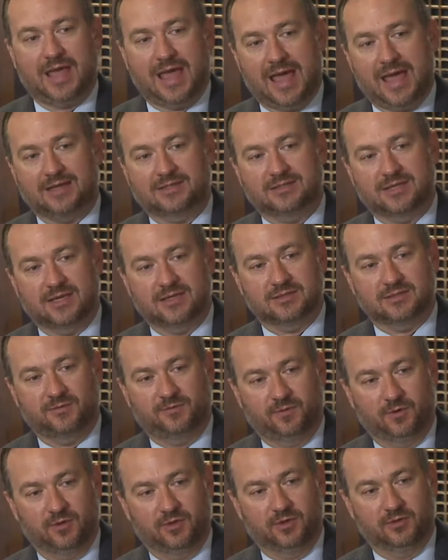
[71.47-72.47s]
access
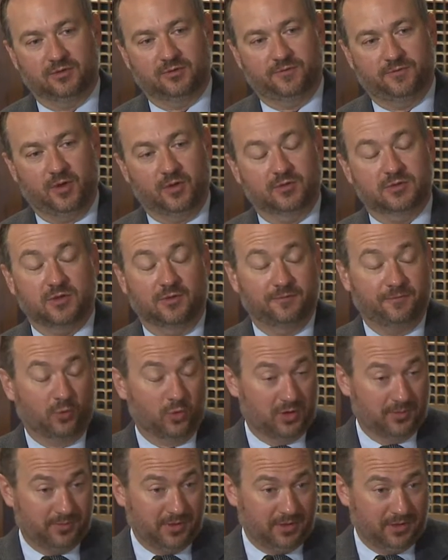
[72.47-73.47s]
for those folks,
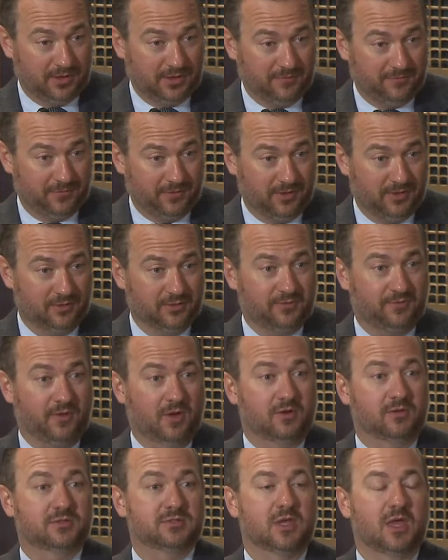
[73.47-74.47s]
affordability for those
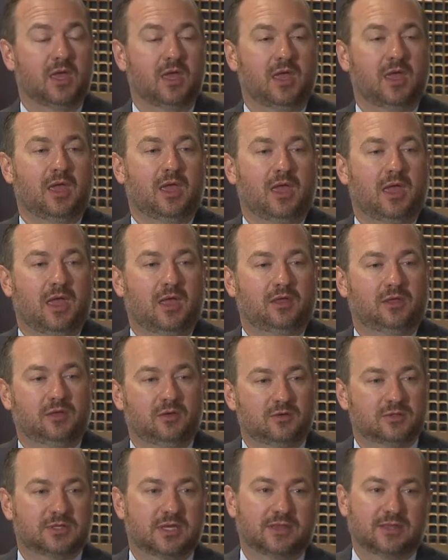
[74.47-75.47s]
folks, eh,
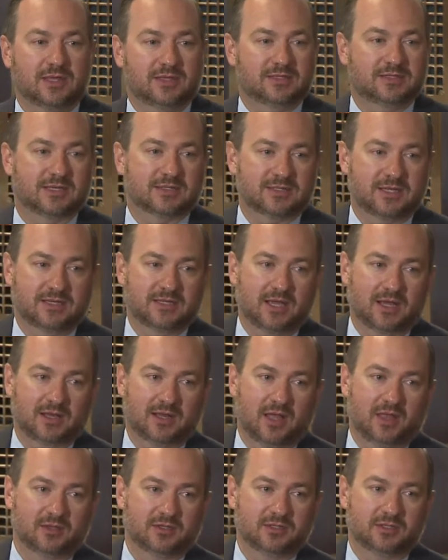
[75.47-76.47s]
using the existing
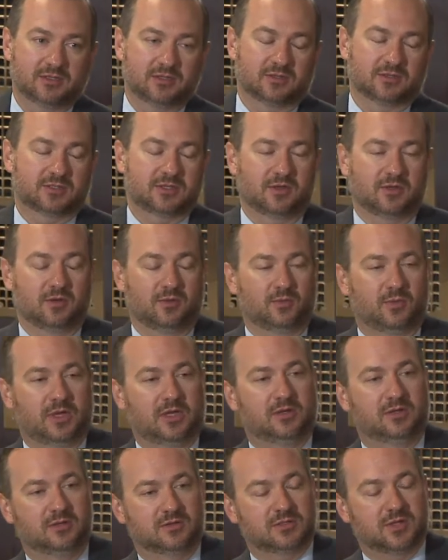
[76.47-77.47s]
technology so that we
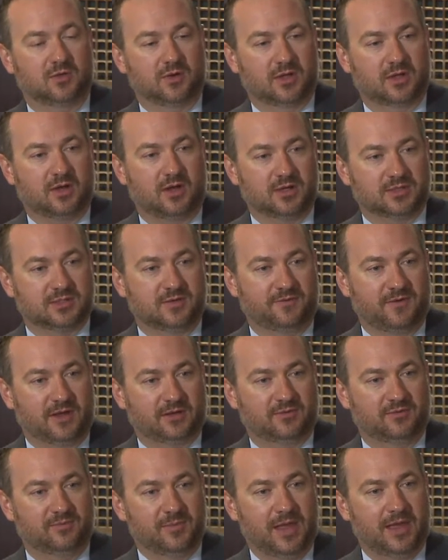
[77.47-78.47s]
could do so in a
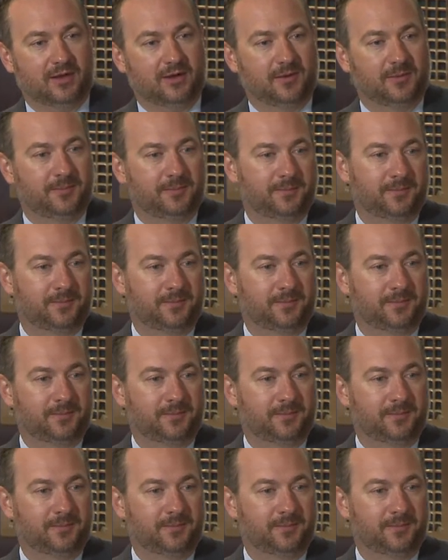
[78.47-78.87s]
cost-effective manner?